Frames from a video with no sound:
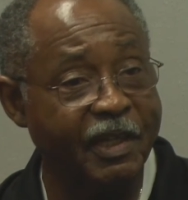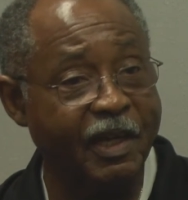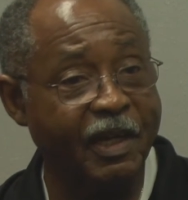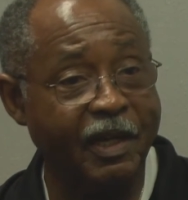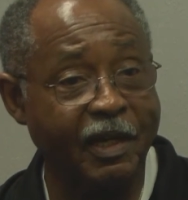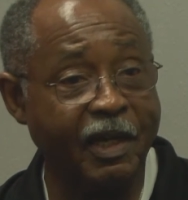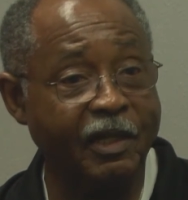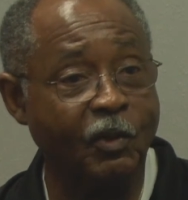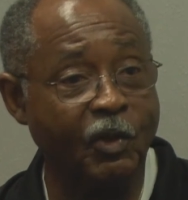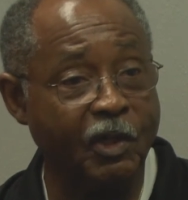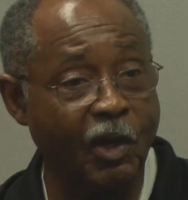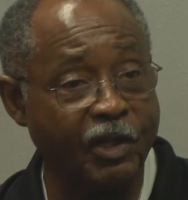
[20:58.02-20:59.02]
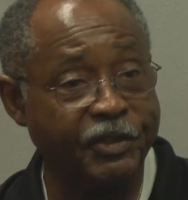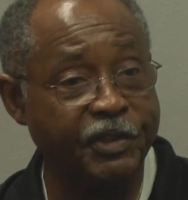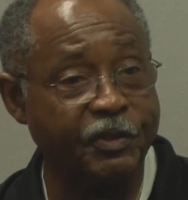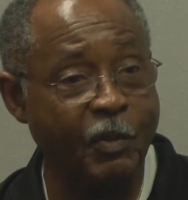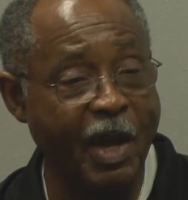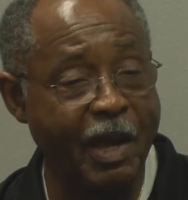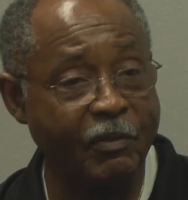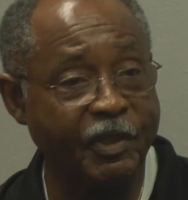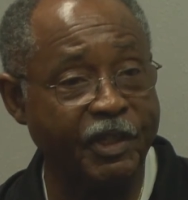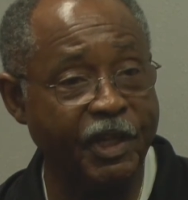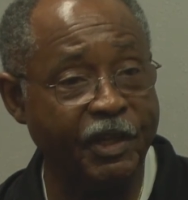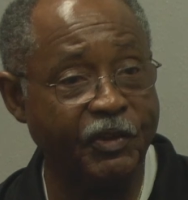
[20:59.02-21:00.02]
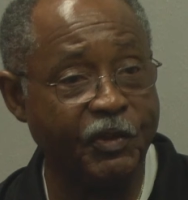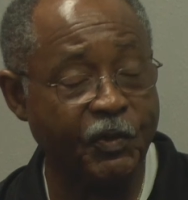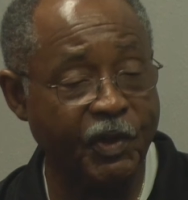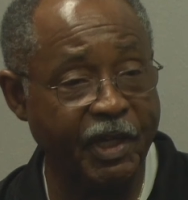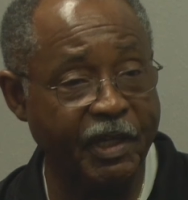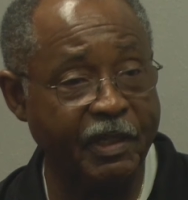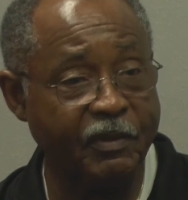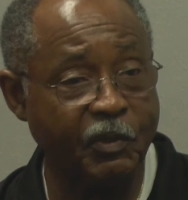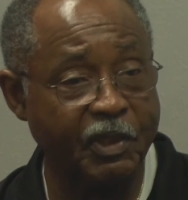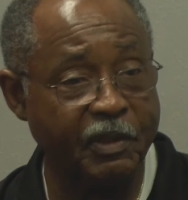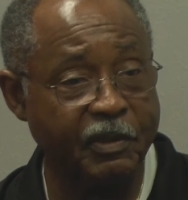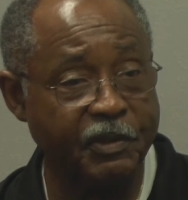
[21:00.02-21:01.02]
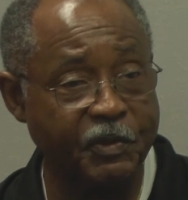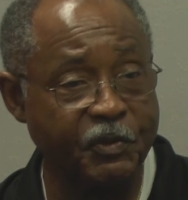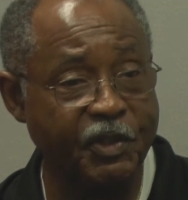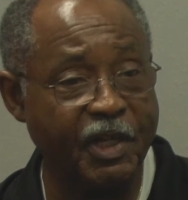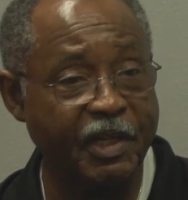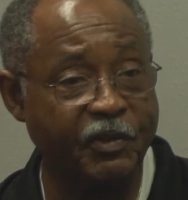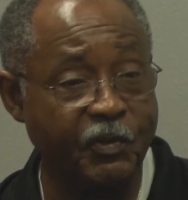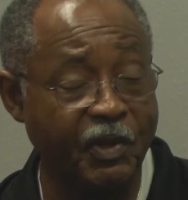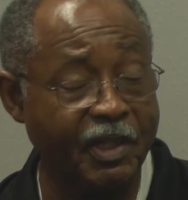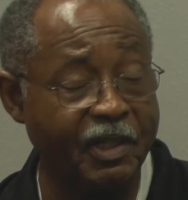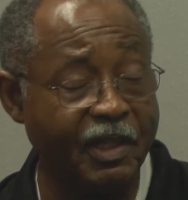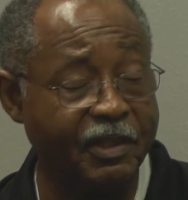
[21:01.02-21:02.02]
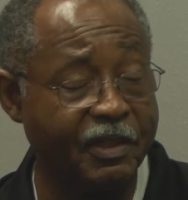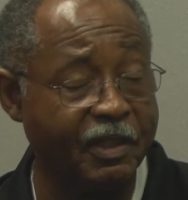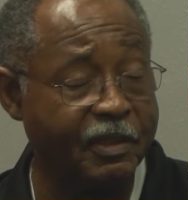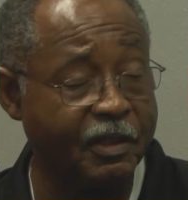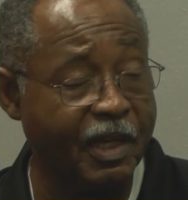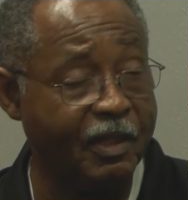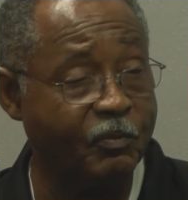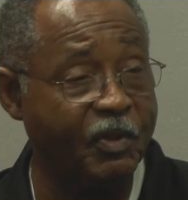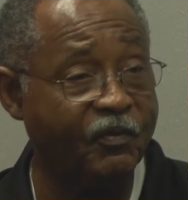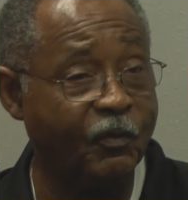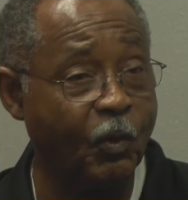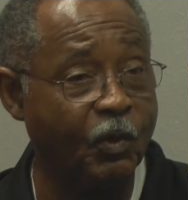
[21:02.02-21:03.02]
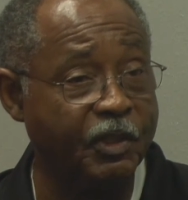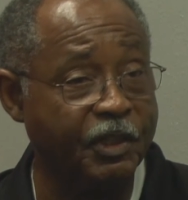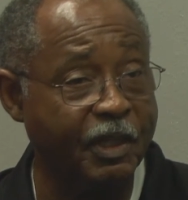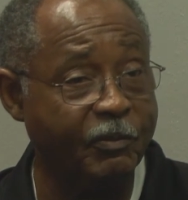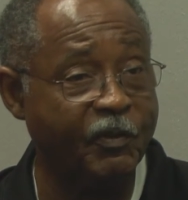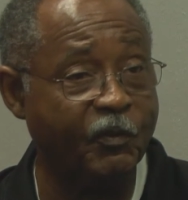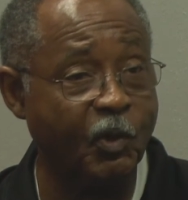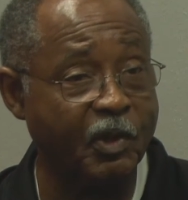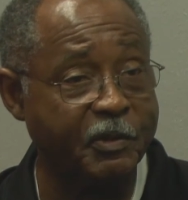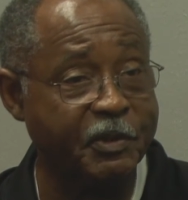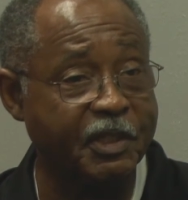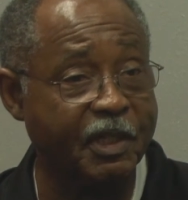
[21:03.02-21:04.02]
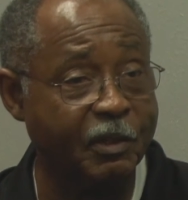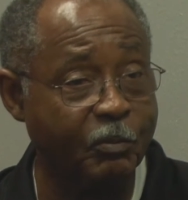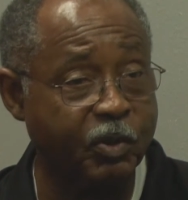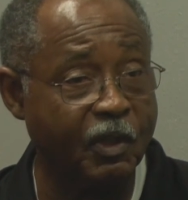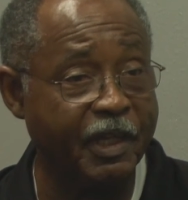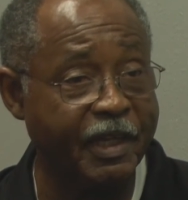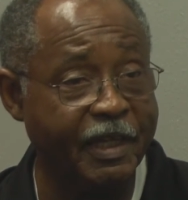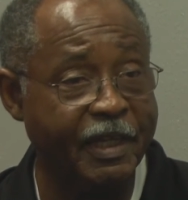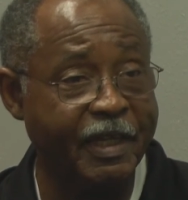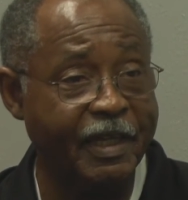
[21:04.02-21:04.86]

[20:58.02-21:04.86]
I know he lost his mom in the 8th grade when she was in 8th grade, and I think the day before he was going to play